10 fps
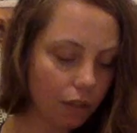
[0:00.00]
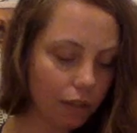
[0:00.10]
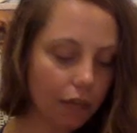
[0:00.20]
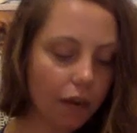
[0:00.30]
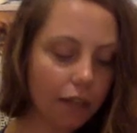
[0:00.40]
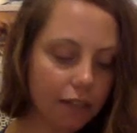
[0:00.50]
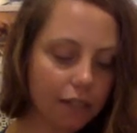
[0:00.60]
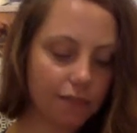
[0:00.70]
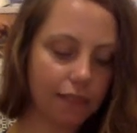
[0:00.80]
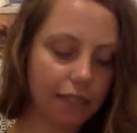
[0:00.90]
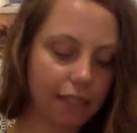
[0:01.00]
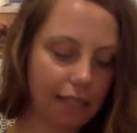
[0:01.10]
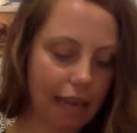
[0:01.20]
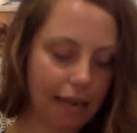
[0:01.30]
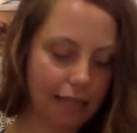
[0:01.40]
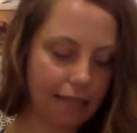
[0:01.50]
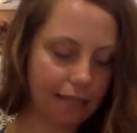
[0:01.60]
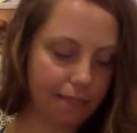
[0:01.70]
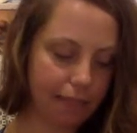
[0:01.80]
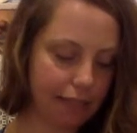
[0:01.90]
the Artist really has
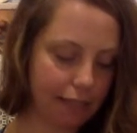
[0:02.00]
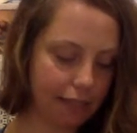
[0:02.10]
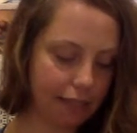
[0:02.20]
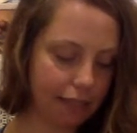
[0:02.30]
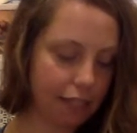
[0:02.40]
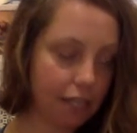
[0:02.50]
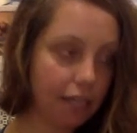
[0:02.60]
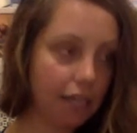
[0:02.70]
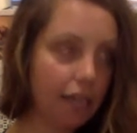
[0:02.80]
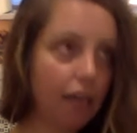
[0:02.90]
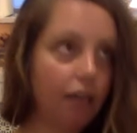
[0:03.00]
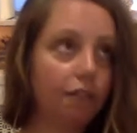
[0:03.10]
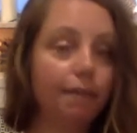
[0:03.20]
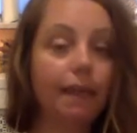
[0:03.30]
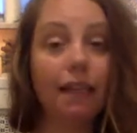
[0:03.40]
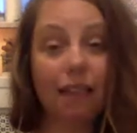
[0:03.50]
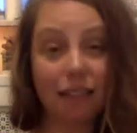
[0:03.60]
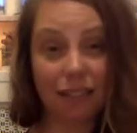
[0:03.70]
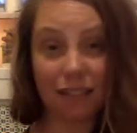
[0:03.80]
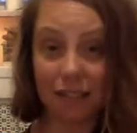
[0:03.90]
the message of being
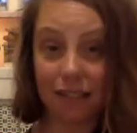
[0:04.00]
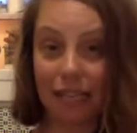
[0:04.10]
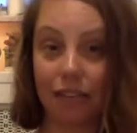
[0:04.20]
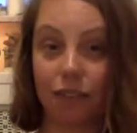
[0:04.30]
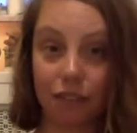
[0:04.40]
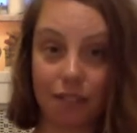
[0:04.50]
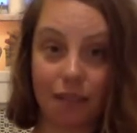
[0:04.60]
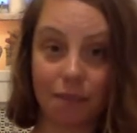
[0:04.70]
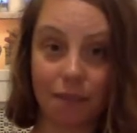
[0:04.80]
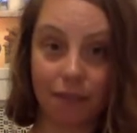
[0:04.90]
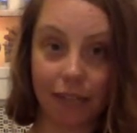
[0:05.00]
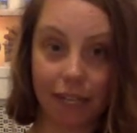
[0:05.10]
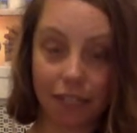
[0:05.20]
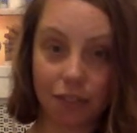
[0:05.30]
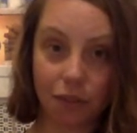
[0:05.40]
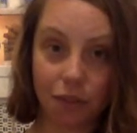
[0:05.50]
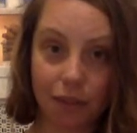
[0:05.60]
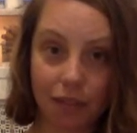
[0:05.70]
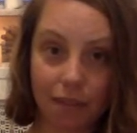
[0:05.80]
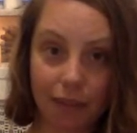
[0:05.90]
in this state of receptivity. So you
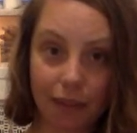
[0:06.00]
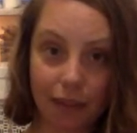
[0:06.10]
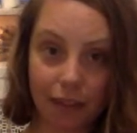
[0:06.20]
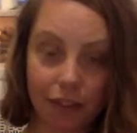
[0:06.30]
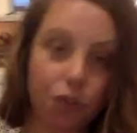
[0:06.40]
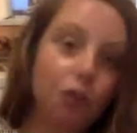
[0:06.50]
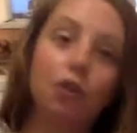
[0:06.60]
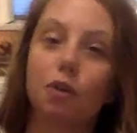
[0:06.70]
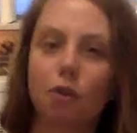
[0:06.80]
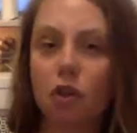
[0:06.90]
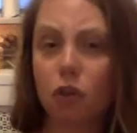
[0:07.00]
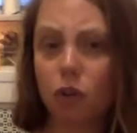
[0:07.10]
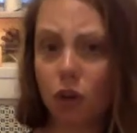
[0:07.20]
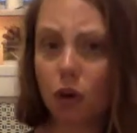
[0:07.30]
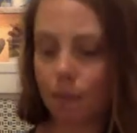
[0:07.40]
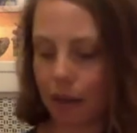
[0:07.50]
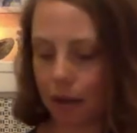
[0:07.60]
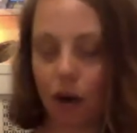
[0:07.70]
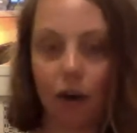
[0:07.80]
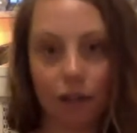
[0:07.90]
think about it, you can go
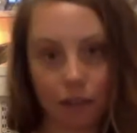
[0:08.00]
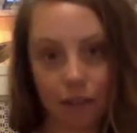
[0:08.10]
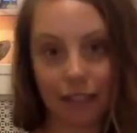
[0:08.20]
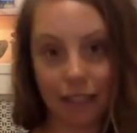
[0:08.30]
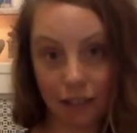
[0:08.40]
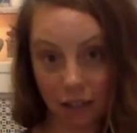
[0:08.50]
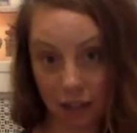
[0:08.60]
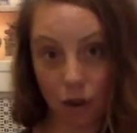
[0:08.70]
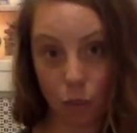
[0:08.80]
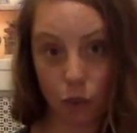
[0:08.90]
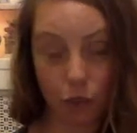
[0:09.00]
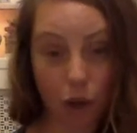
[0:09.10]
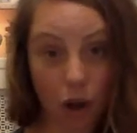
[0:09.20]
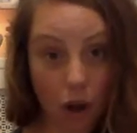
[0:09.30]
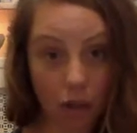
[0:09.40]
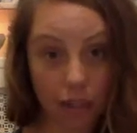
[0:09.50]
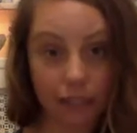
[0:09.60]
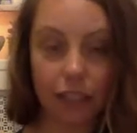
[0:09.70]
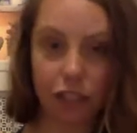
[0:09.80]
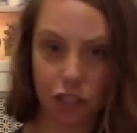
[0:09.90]
about art like a
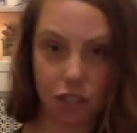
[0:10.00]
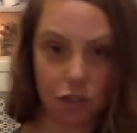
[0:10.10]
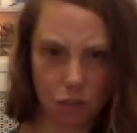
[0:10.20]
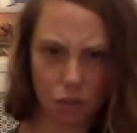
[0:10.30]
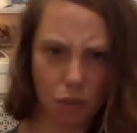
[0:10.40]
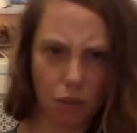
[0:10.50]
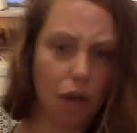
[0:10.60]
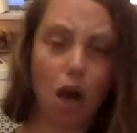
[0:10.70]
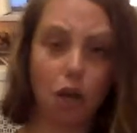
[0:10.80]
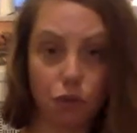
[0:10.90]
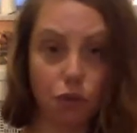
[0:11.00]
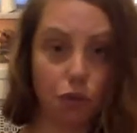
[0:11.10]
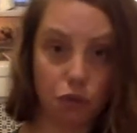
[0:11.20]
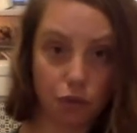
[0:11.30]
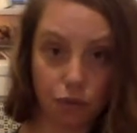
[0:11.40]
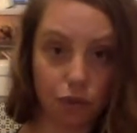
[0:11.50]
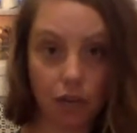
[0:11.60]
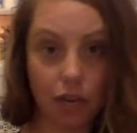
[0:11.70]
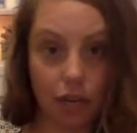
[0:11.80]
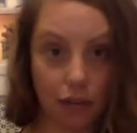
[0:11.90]
workaholic and just, I do this every
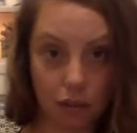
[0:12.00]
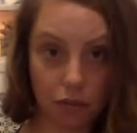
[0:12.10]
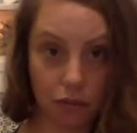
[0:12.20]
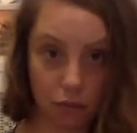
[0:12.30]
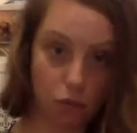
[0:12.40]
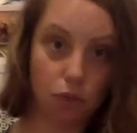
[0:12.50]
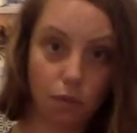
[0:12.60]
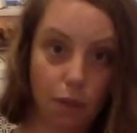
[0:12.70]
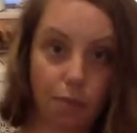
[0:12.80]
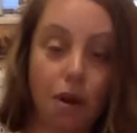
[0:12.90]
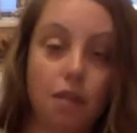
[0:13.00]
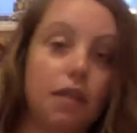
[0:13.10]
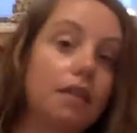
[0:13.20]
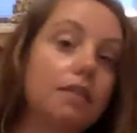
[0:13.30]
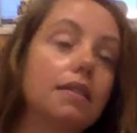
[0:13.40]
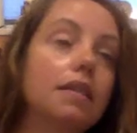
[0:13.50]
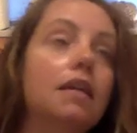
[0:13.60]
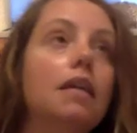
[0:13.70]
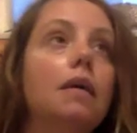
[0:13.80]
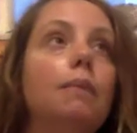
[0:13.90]
day and this is my process.
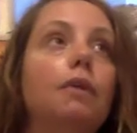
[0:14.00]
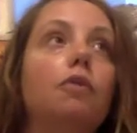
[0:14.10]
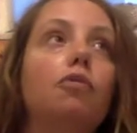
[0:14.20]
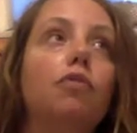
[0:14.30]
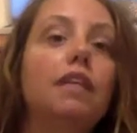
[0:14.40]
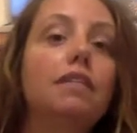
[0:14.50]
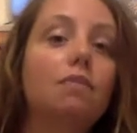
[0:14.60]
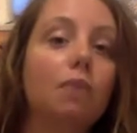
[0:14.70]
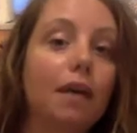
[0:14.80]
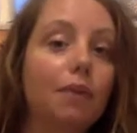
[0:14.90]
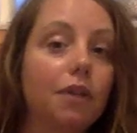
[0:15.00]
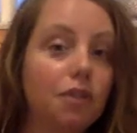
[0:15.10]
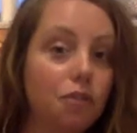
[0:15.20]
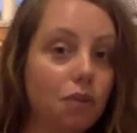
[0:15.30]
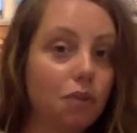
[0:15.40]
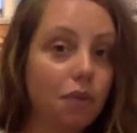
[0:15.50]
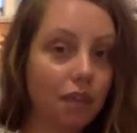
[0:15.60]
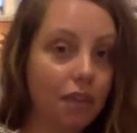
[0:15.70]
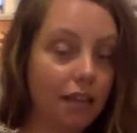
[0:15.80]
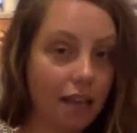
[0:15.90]
But the reason why we do the
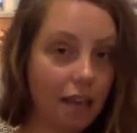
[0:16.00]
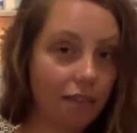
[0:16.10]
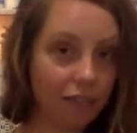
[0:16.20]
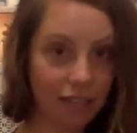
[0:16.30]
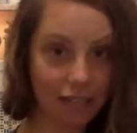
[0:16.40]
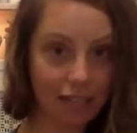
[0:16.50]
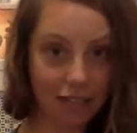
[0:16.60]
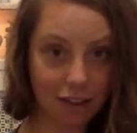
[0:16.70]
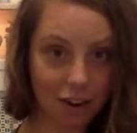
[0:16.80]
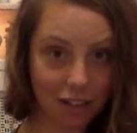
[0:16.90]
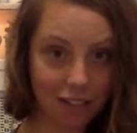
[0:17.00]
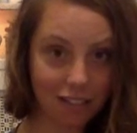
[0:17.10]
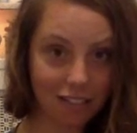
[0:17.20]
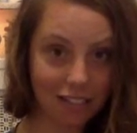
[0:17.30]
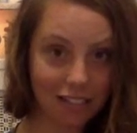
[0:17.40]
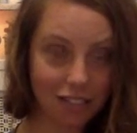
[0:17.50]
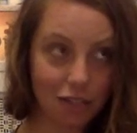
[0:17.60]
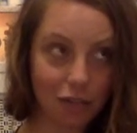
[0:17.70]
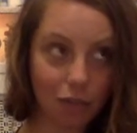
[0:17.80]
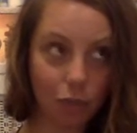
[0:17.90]
thing every day as artists is
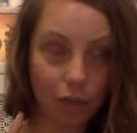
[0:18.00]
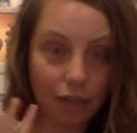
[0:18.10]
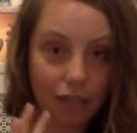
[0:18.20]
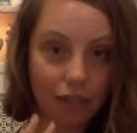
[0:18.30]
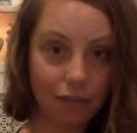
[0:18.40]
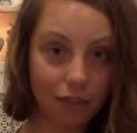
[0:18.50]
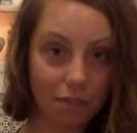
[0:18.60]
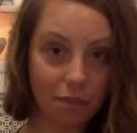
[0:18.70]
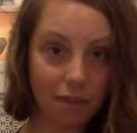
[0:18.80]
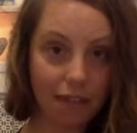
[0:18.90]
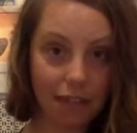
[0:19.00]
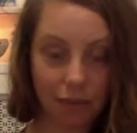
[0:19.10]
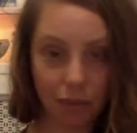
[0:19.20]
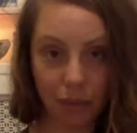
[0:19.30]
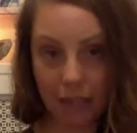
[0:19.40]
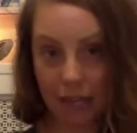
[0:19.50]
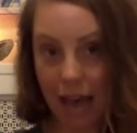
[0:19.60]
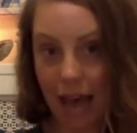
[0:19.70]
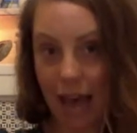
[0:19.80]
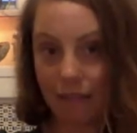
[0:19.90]
so that we're in the rhythm of it and we can
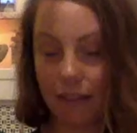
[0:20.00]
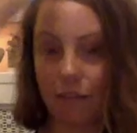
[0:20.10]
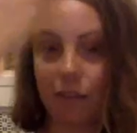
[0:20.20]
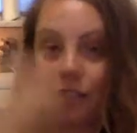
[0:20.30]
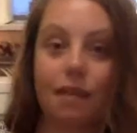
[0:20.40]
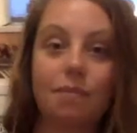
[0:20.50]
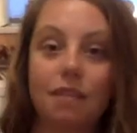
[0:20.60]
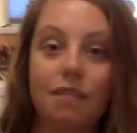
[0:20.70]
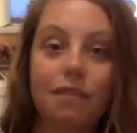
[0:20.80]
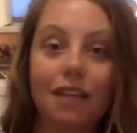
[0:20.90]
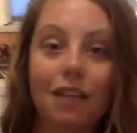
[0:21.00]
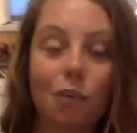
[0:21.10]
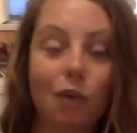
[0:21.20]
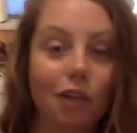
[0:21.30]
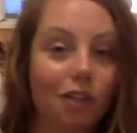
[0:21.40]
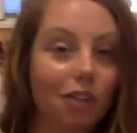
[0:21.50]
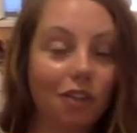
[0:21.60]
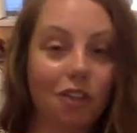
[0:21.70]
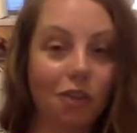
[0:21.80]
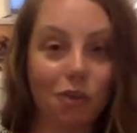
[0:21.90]
have that receptivity where,
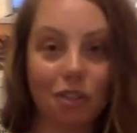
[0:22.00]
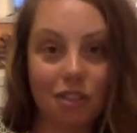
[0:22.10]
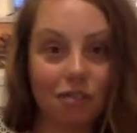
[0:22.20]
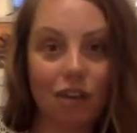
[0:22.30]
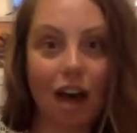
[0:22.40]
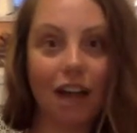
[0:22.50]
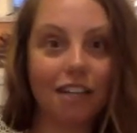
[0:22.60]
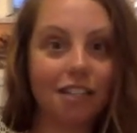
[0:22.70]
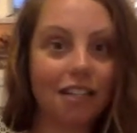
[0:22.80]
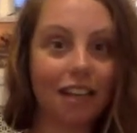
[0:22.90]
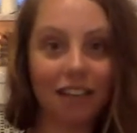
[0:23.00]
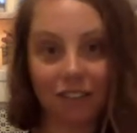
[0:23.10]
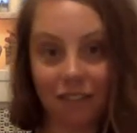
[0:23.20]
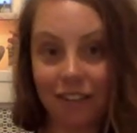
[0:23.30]
the divine just kind of